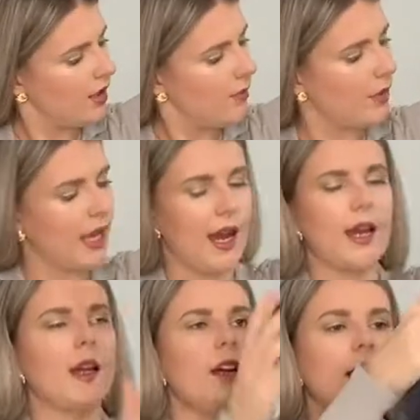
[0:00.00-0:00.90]
But yeah,
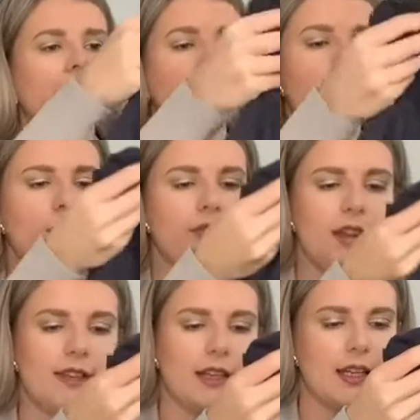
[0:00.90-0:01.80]
I love
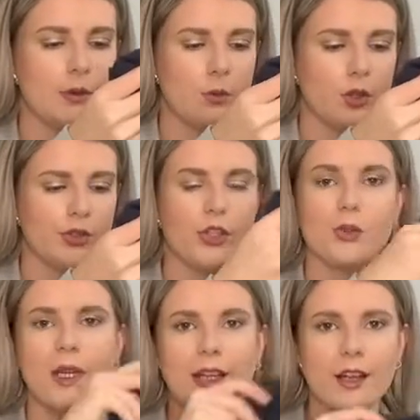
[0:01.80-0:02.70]
this and it was
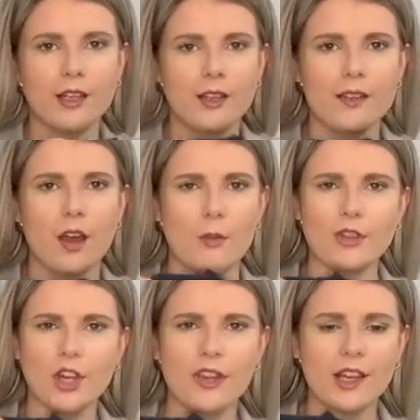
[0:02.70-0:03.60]
29.99, which
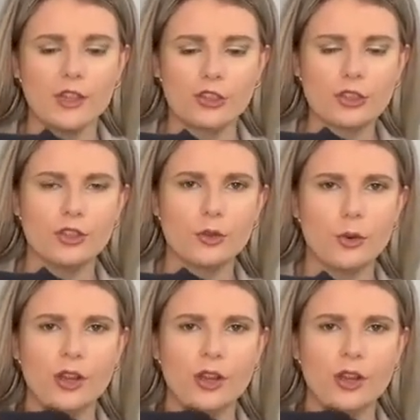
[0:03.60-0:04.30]
I think is such a good price